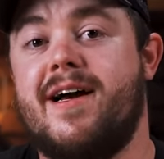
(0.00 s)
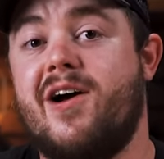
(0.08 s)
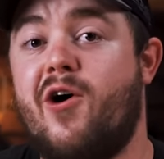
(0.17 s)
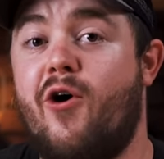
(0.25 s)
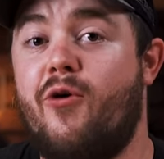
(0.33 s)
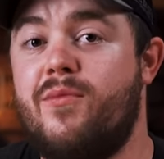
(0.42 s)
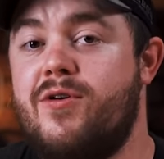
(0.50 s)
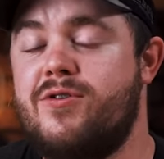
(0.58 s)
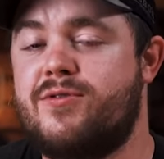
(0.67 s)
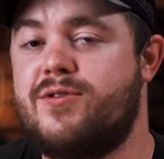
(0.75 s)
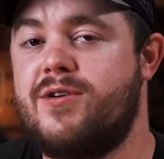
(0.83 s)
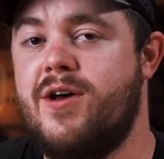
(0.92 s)
I
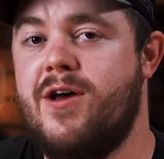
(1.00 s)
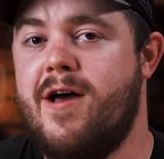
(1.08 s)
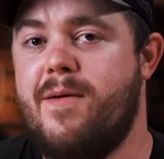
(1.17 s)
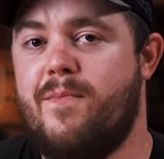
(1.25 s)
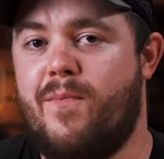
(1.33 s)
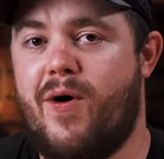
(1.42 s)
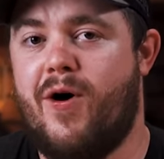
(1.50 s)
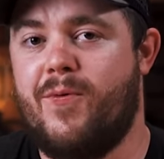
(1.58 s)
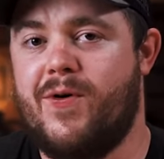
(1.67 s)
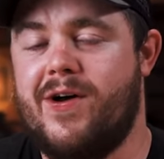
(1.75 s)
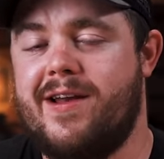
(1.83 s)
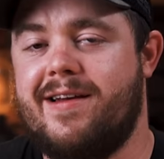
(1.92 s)
almost bought
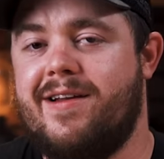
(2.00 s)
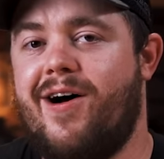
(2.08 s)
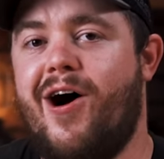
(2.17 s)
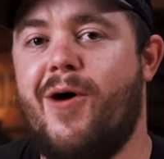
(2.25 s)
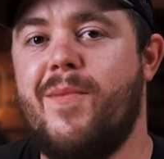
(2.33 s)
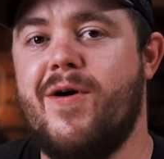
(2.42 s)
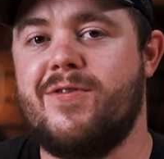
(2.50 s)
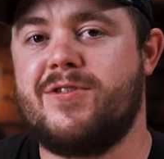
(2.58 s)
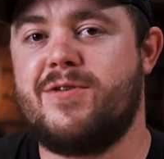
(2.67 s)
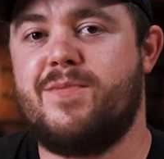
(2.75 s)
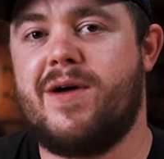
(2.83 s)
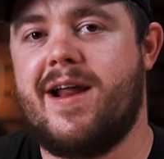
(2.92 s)
one
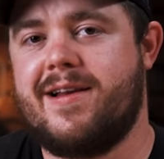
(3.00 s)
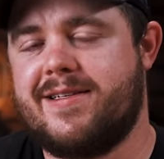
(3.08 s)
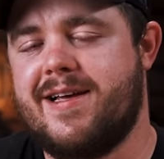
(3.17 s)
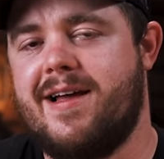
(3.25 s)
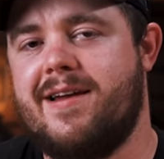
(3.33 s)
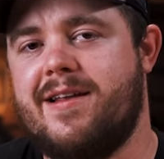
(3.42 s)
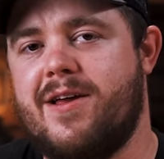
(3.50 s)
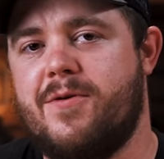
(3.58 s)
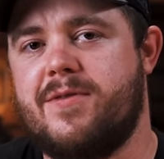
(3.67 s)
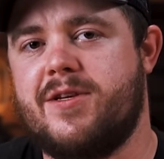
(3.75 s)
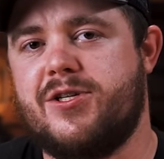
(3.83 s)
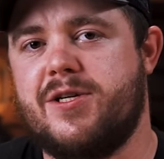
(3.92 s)
almost, but I decided to go
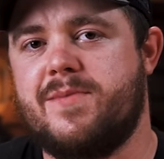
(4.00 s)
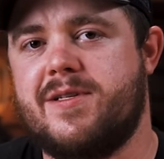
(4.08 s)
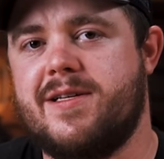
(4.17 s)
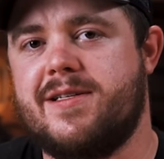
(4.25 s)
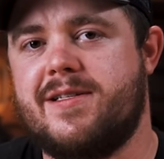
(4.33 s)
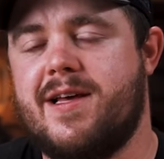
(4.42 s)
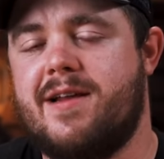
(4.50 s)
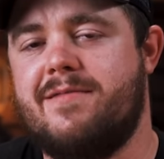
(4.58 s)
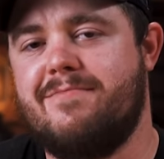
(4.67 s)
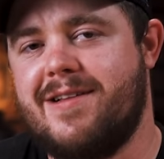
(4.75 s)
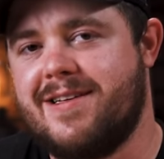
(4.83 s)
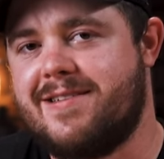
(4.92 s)
with the GMC instead
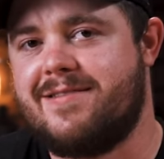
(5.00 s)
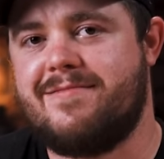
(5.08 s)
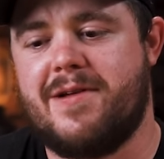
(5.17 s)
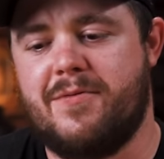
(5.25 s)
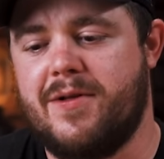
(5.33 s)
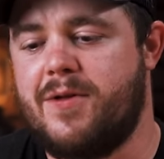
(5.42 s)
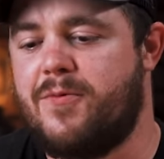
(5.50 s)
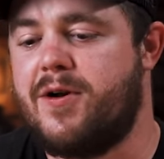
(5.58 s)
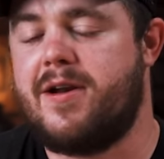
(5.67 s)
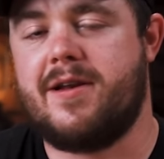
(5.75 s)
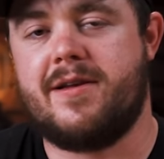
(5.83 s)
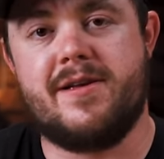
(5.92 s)
because I really
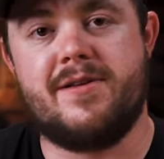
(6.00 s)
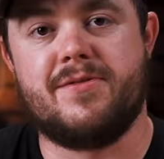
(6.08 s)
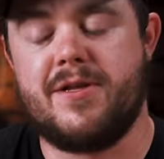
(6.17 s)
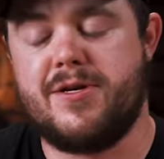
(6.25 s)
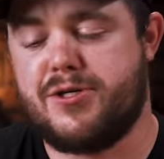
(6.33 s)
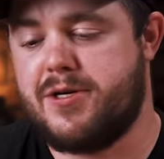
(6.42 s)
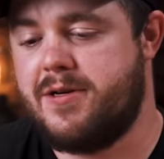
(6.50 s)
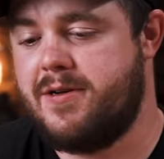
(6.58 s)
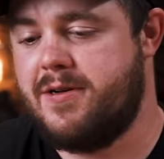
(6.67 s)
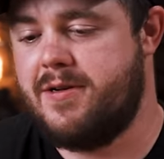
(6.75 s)
wanted a diesel engine.